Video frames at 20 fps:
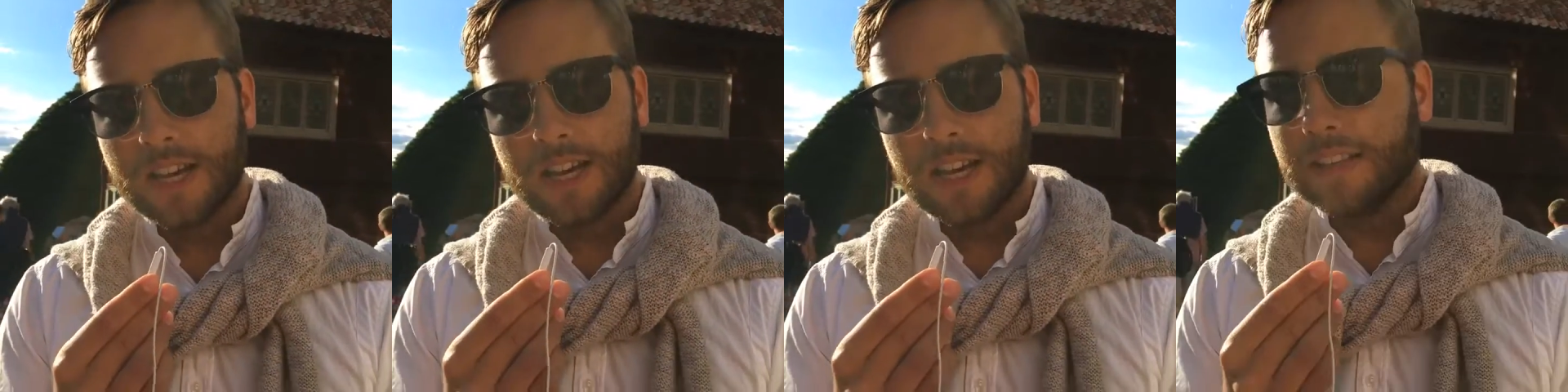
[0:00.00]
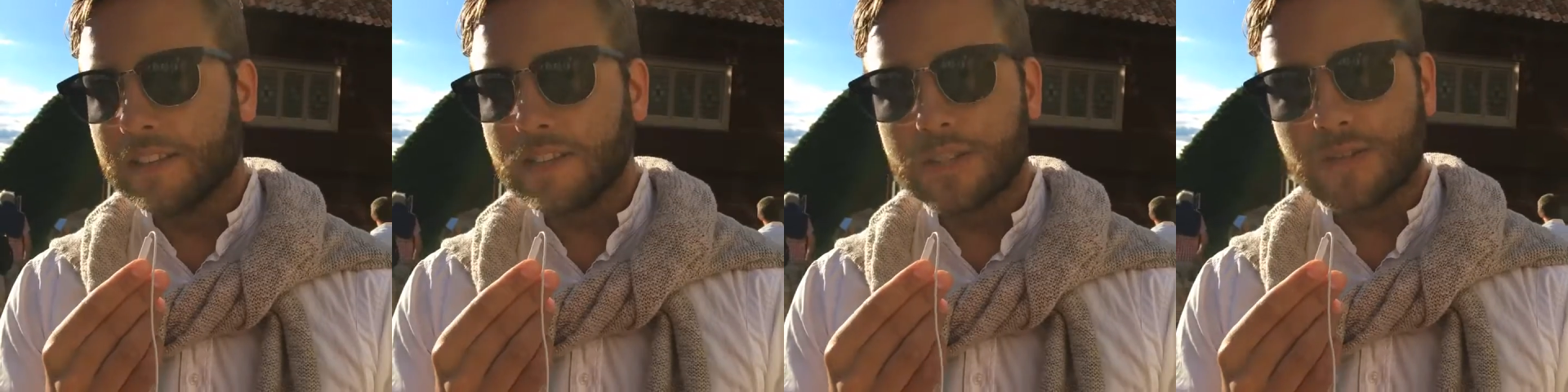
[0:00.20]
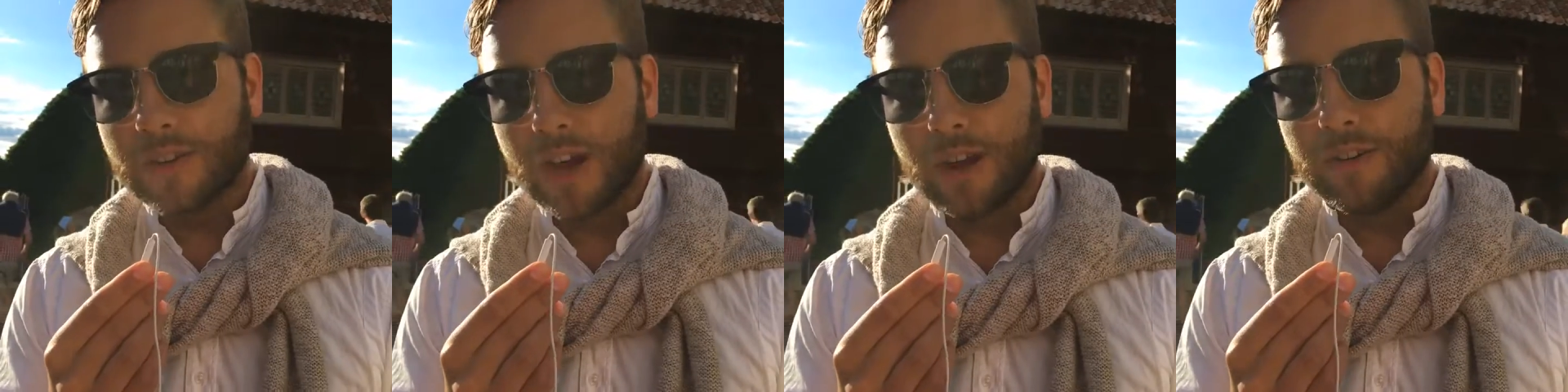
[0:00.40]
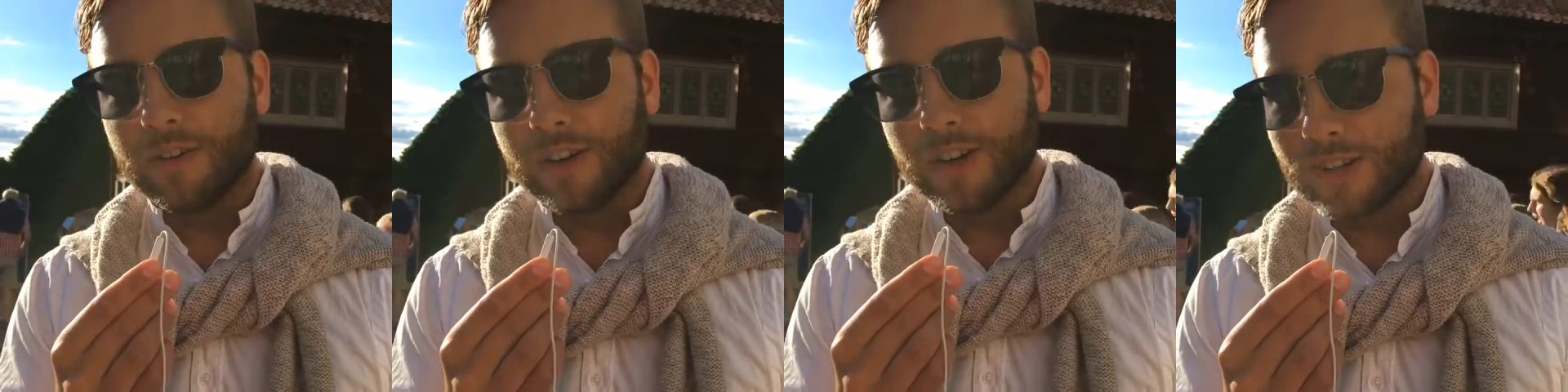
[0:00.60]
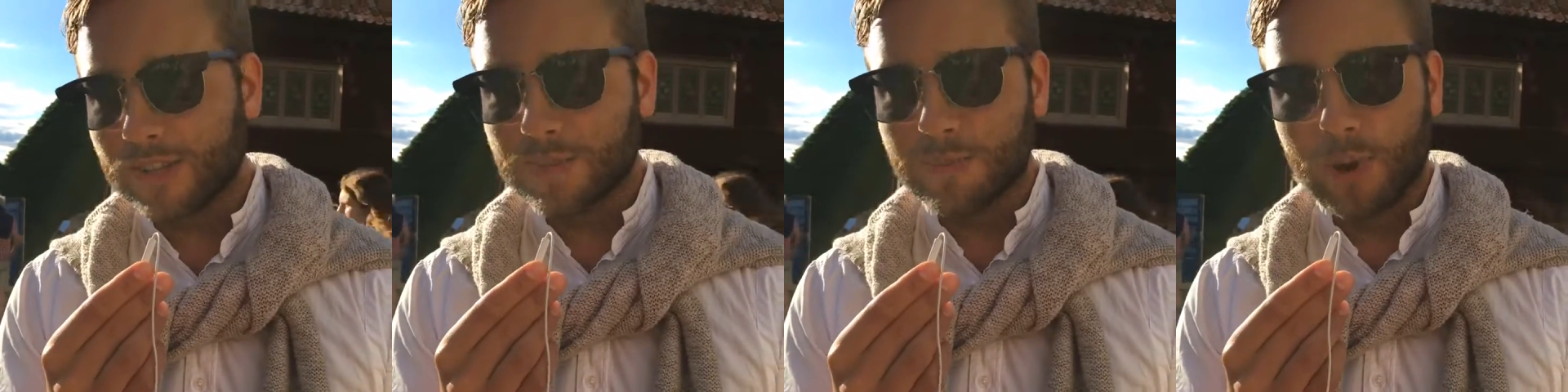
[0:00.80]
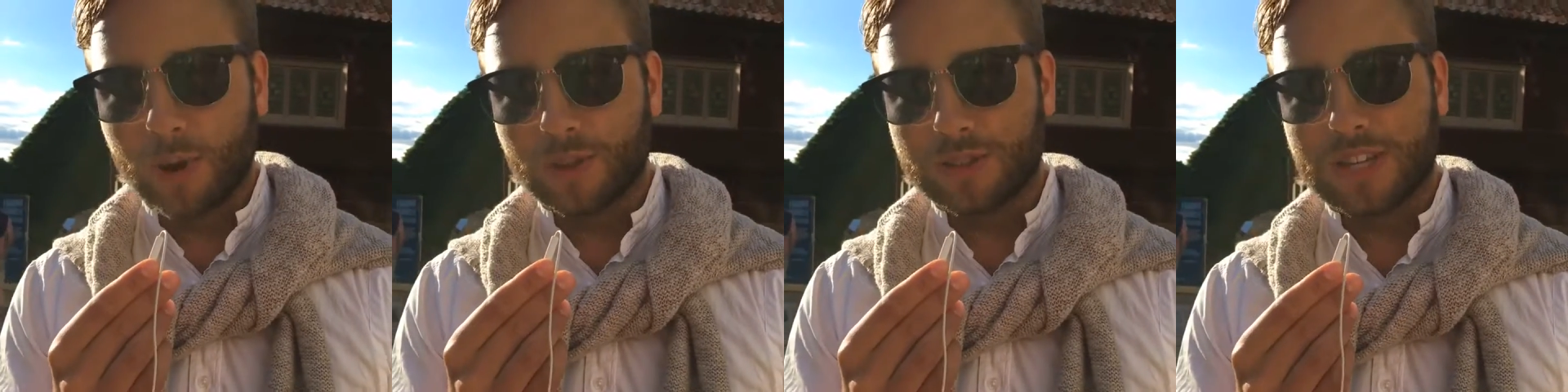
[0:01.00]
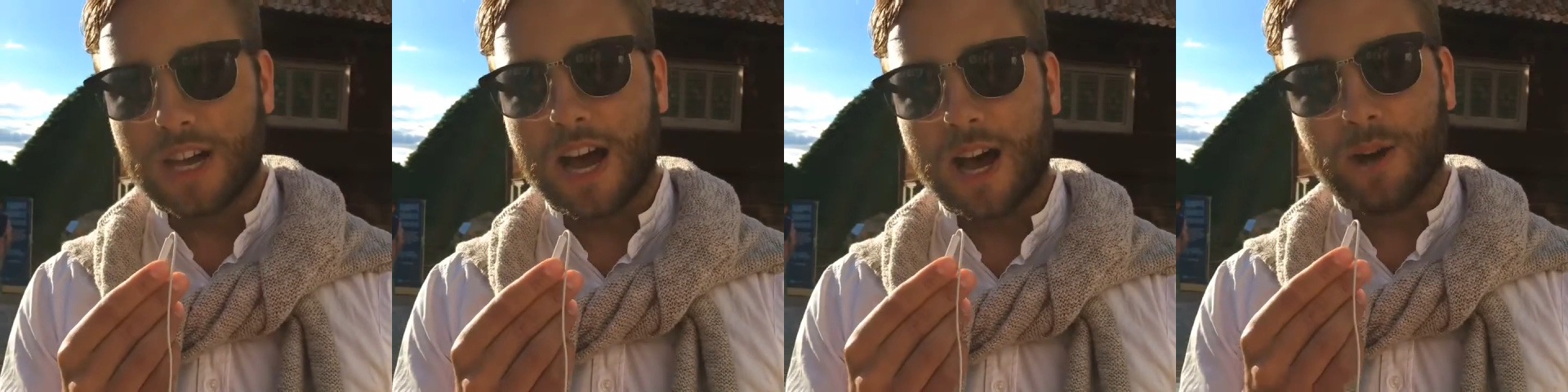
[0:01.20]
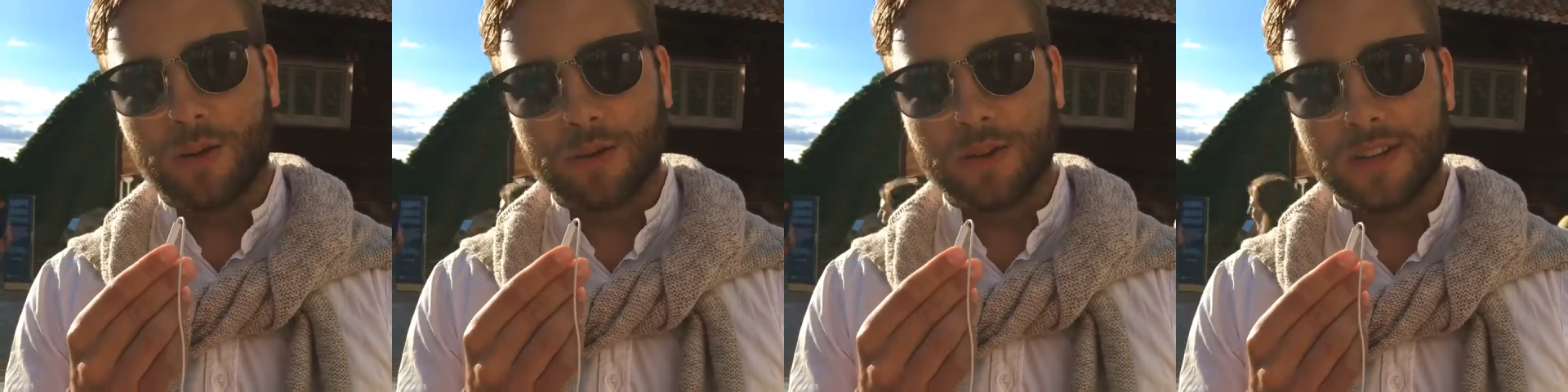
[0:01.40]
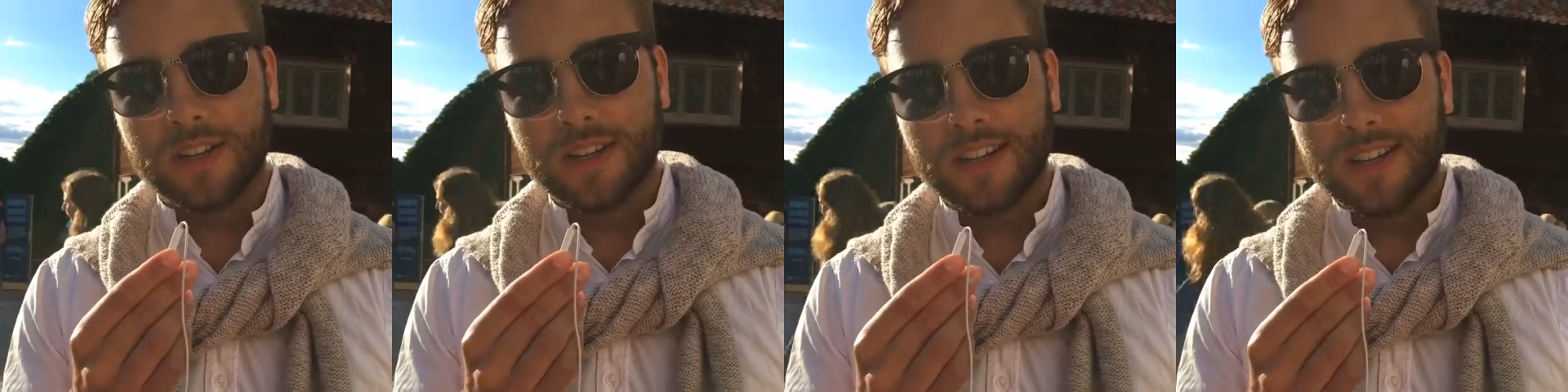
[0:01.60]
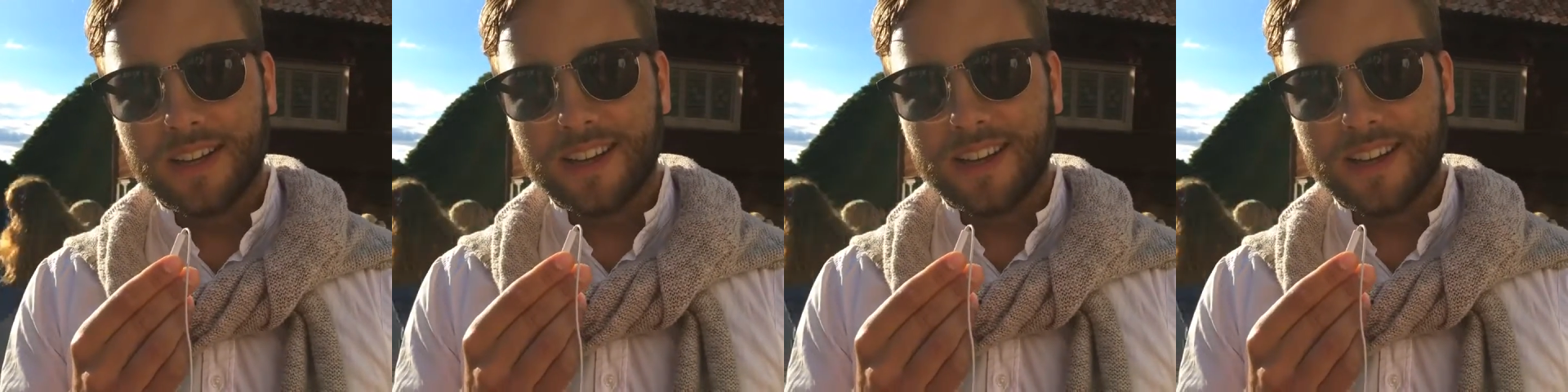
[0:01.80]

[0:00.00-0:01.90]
in this very, very small town,